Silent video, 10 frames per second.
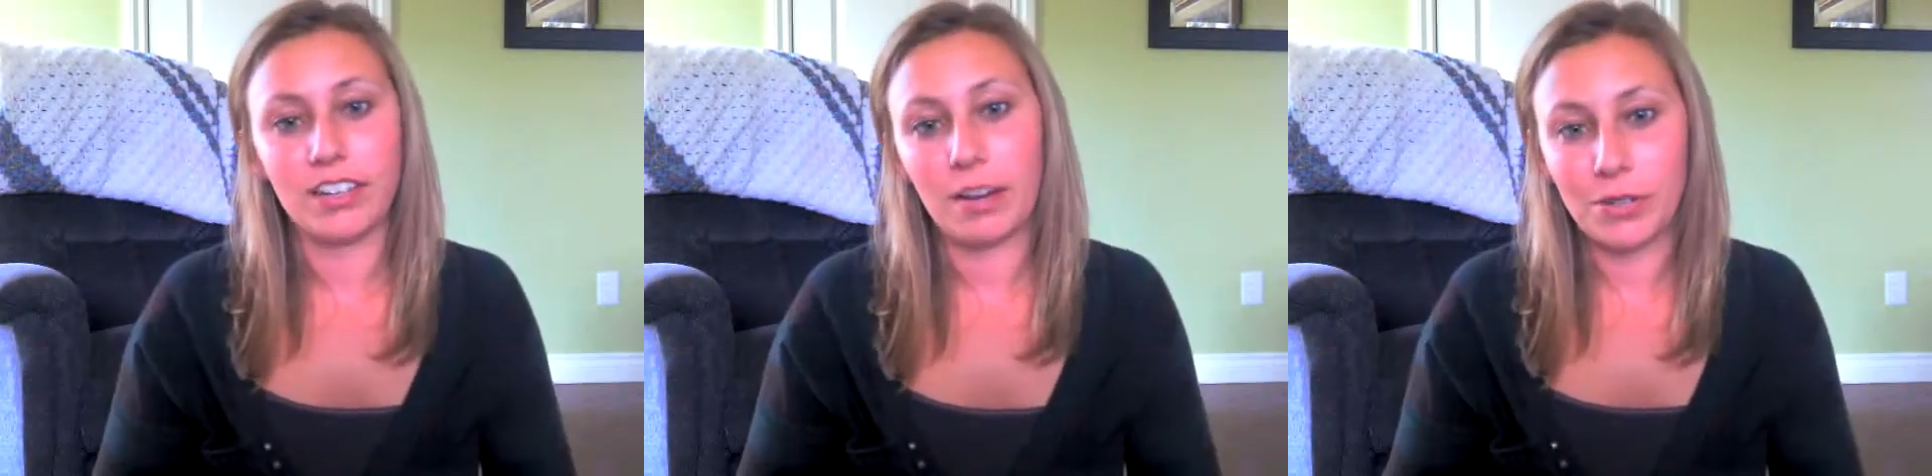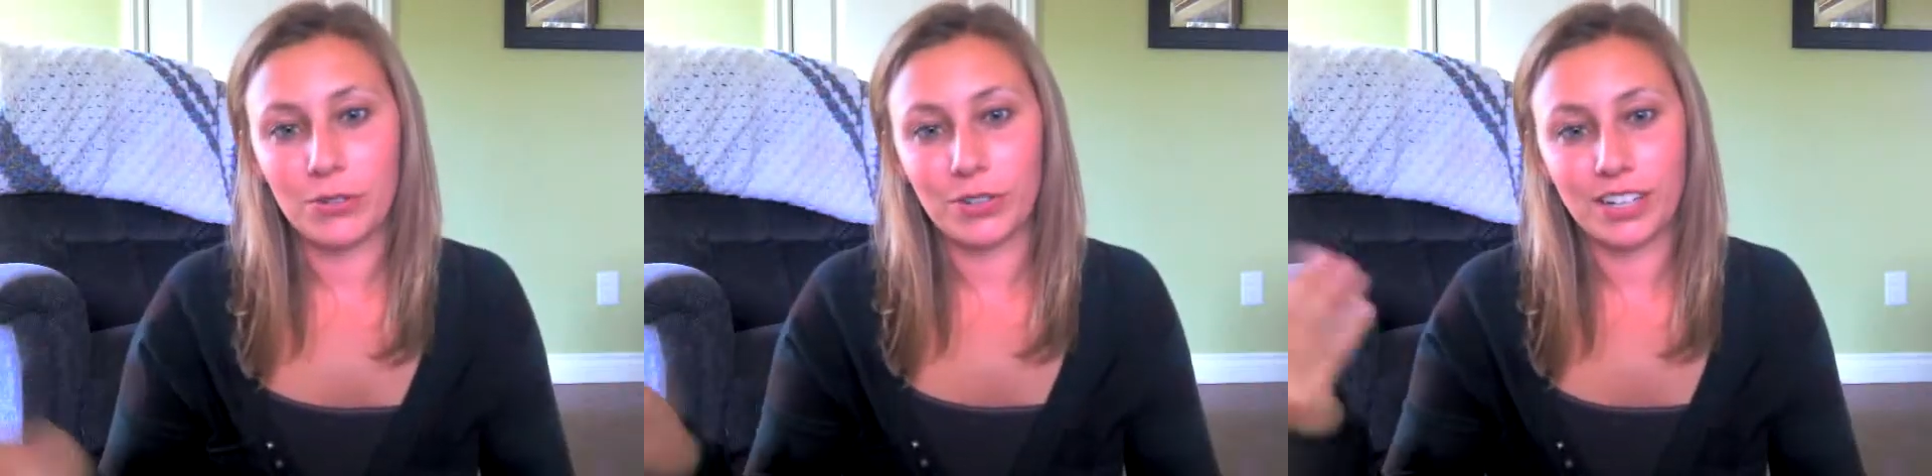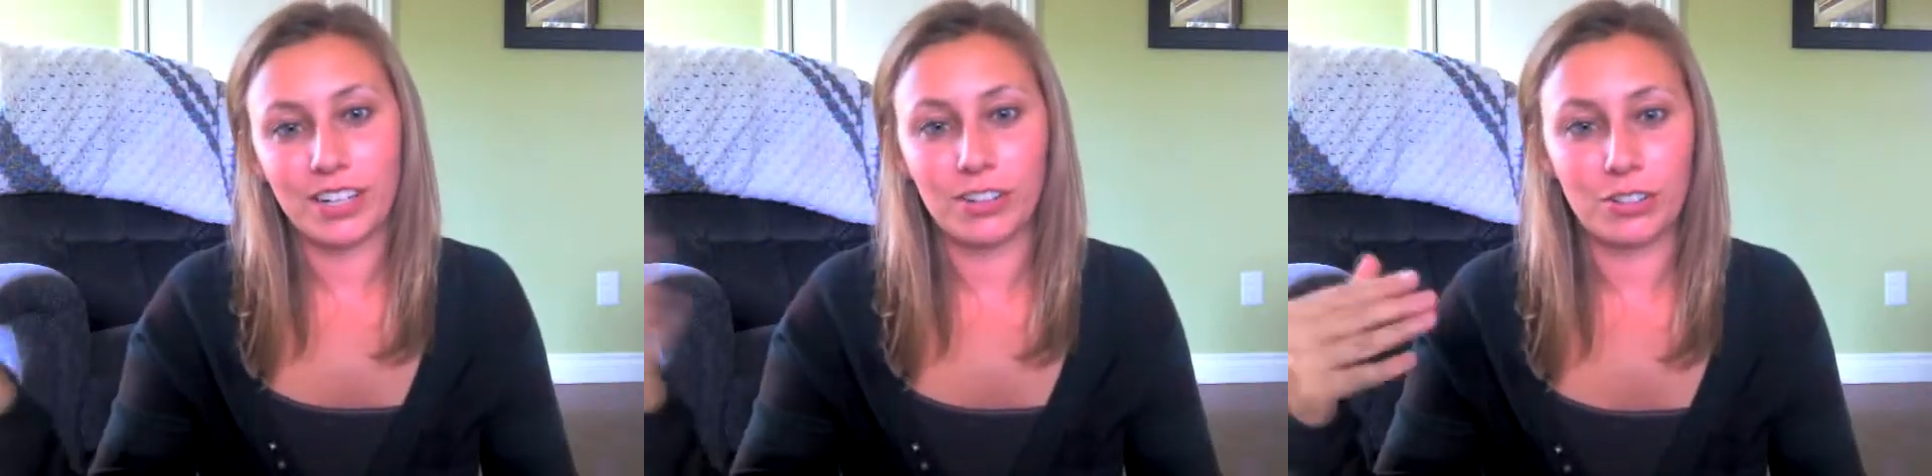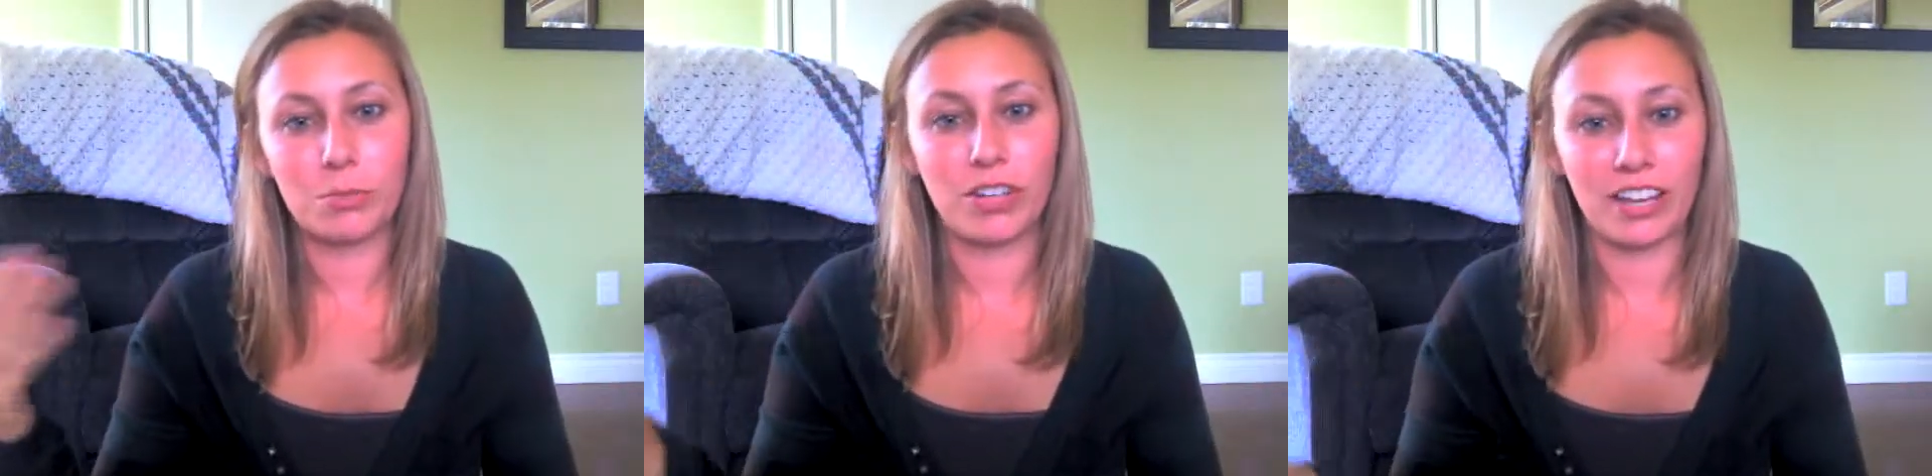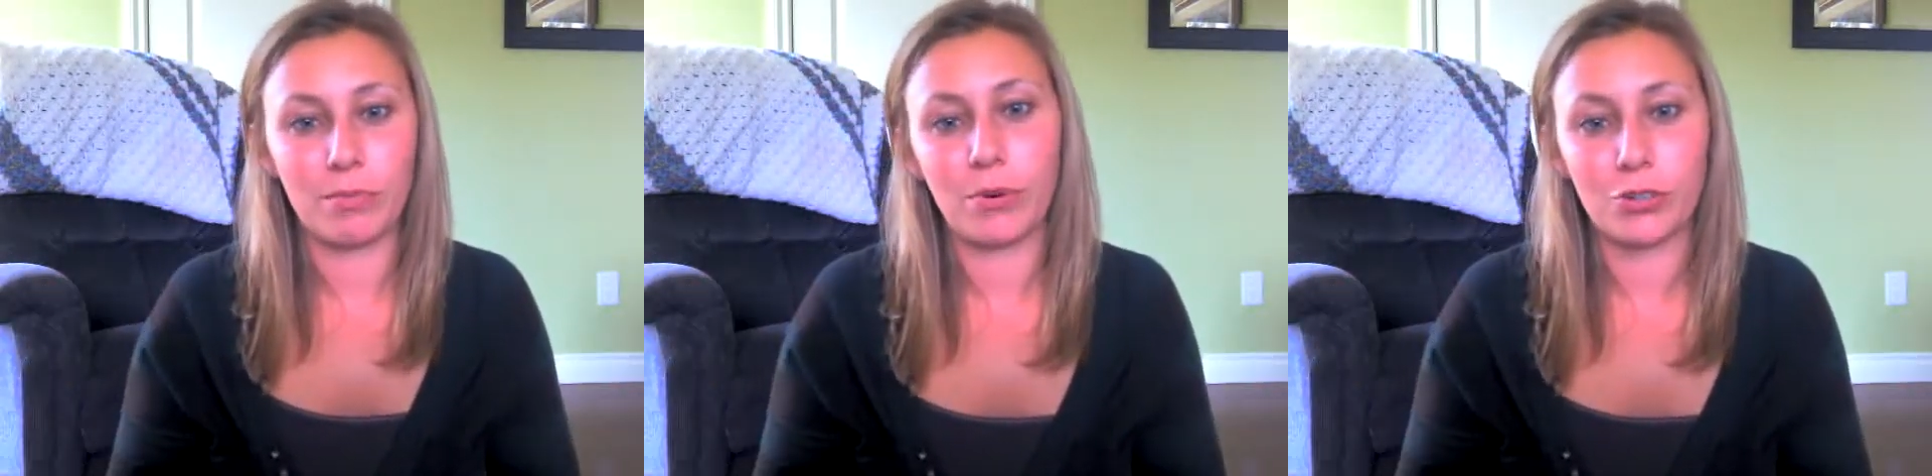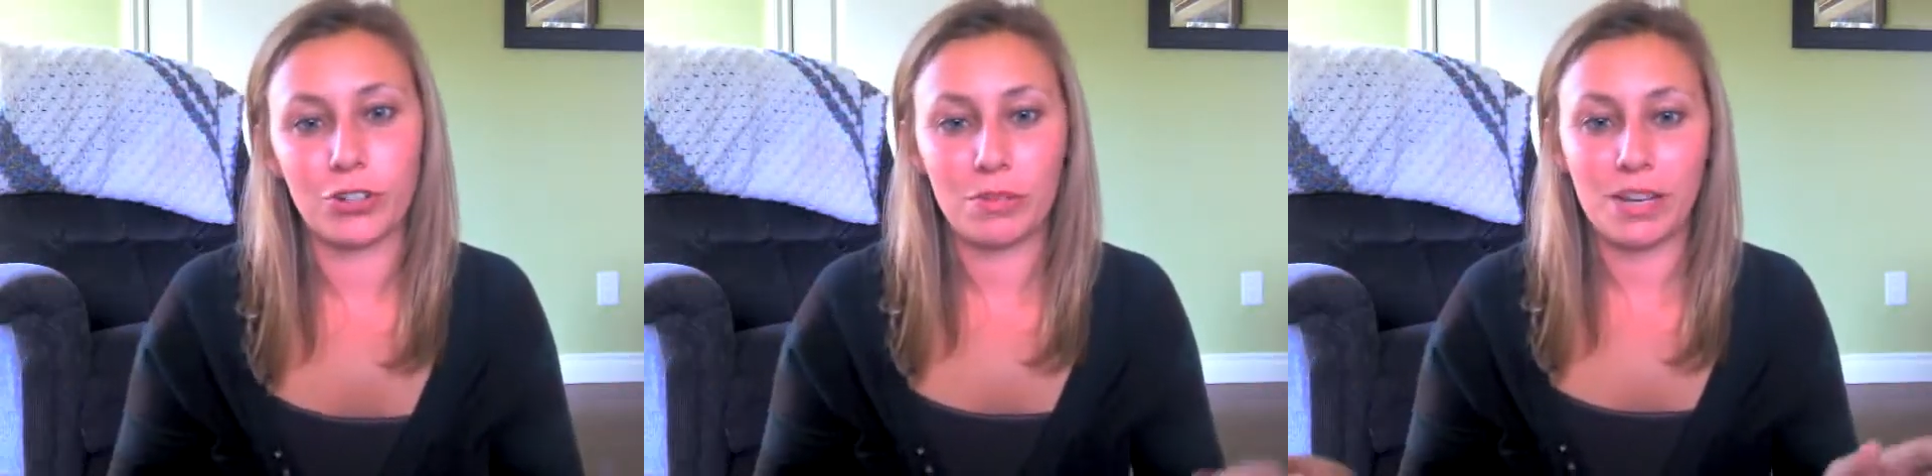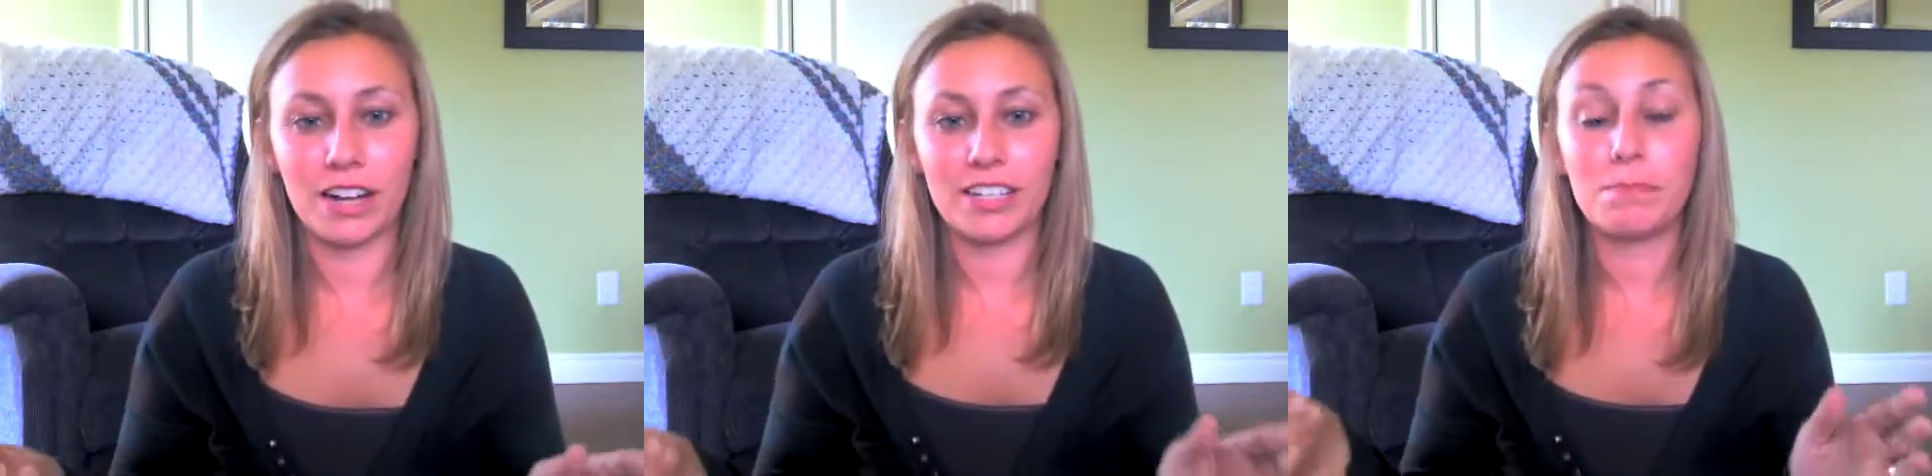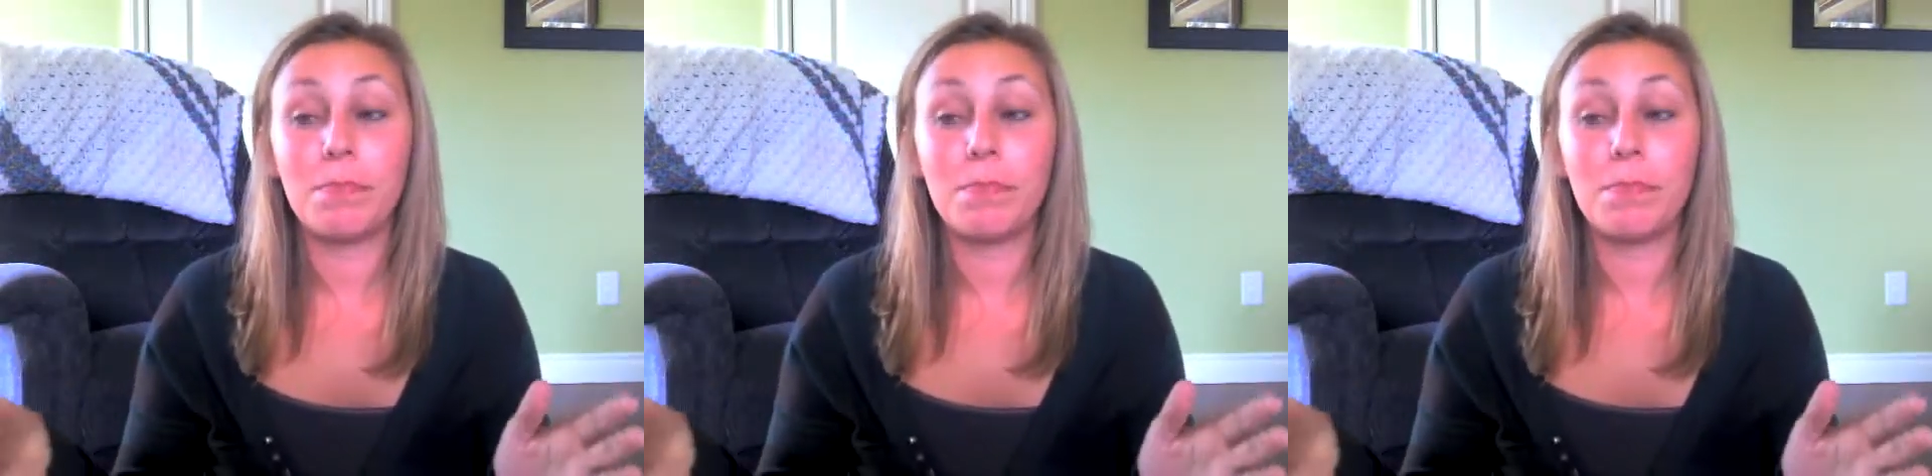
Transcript: I mean, you look at it, it looks more like a brochure, to be honest.